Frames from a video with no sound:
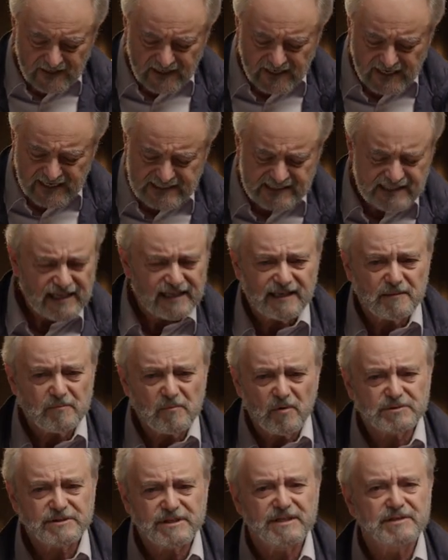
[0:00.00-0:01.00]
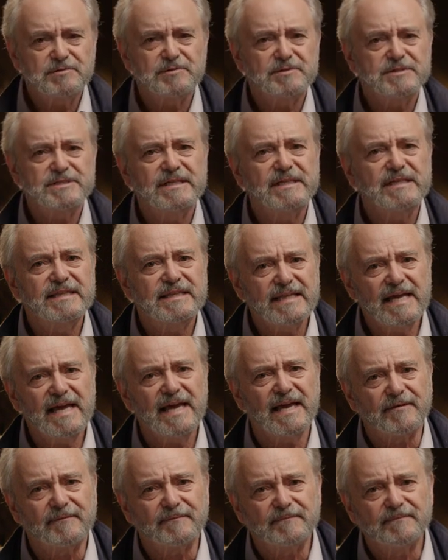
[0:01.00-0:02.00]
he said the most interesting
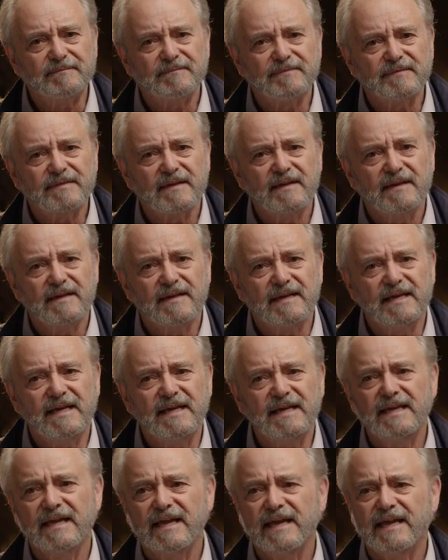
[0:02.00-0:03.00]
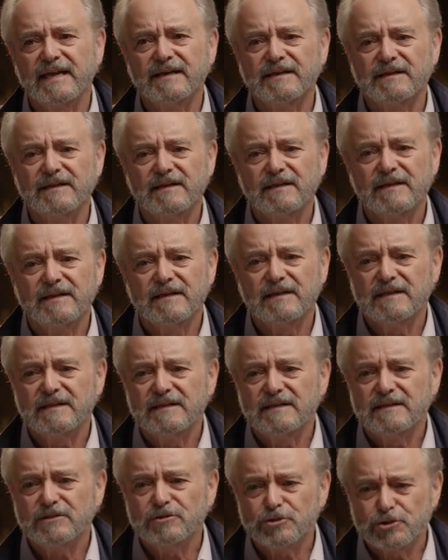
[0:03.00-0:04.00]
thing. He had
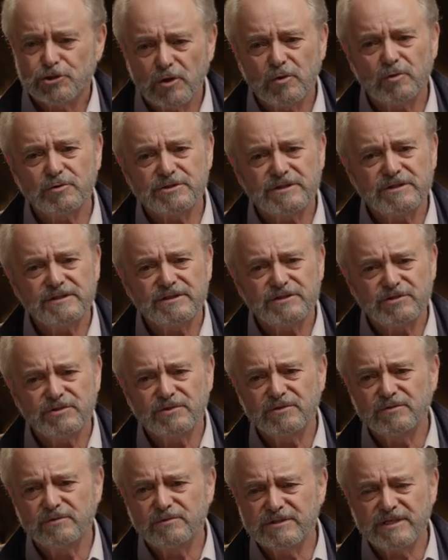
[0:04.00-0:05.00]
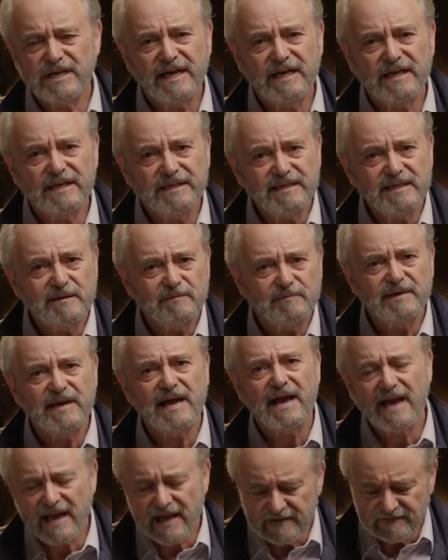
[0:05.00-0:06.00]
chosen to take a deep
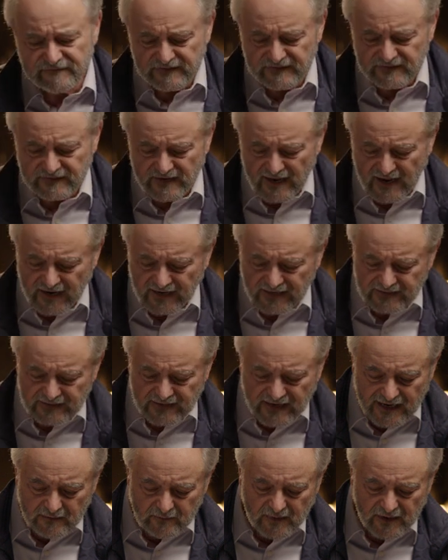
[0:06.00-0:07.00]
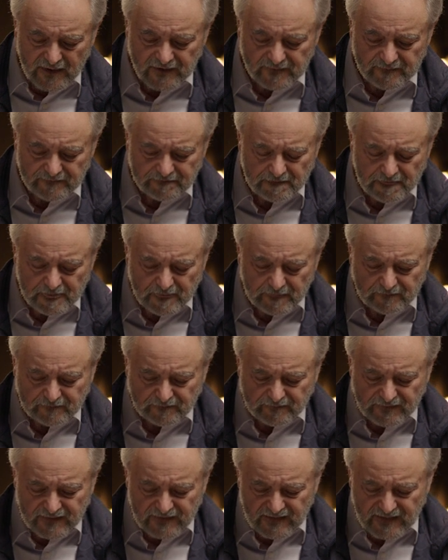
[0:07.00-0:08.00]
dive into academia
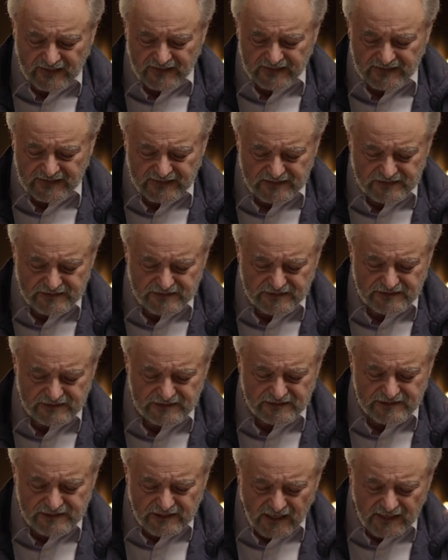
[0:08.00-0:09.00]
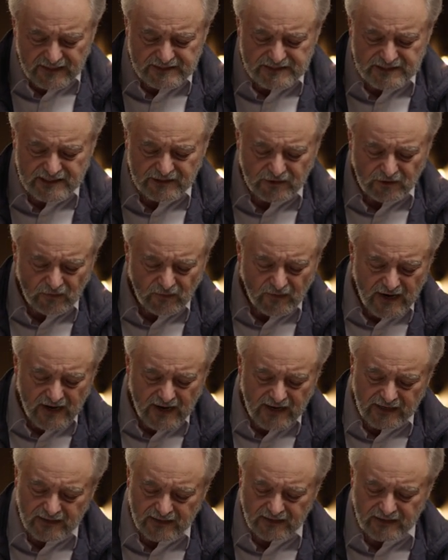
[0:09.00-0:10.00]
and his studies had
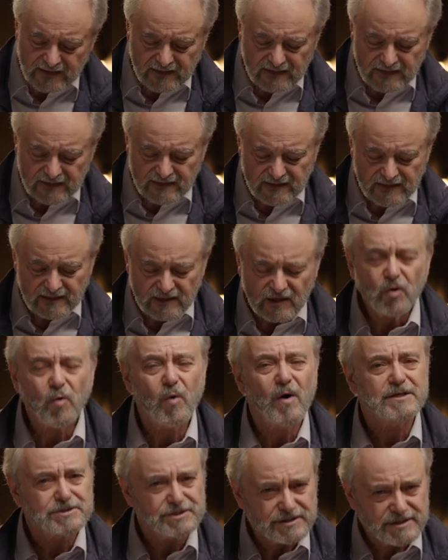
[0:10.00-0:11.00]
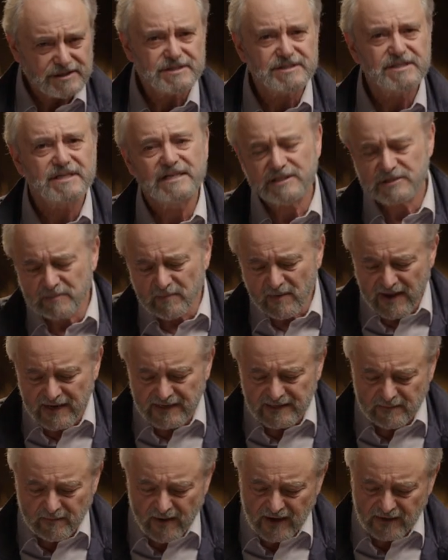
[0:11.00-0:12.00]
created questions in his
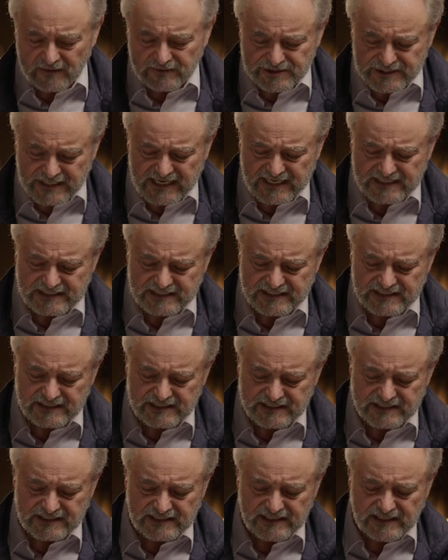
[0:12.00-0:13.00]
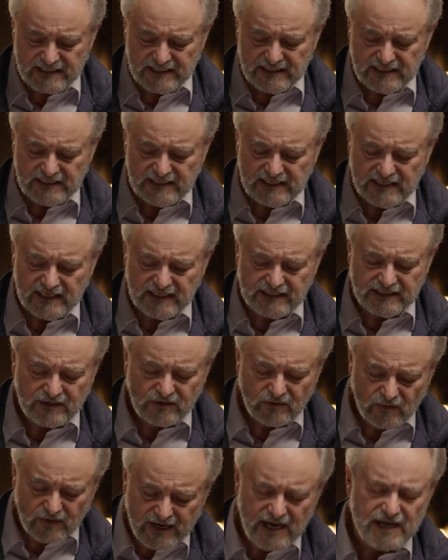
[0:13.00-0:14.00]
mind about Genesis and the
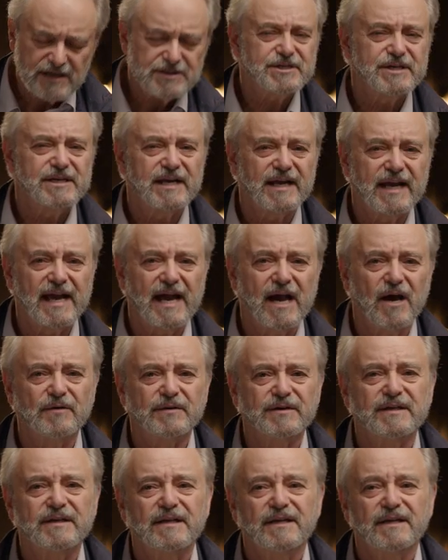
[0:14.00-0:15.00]
creation account.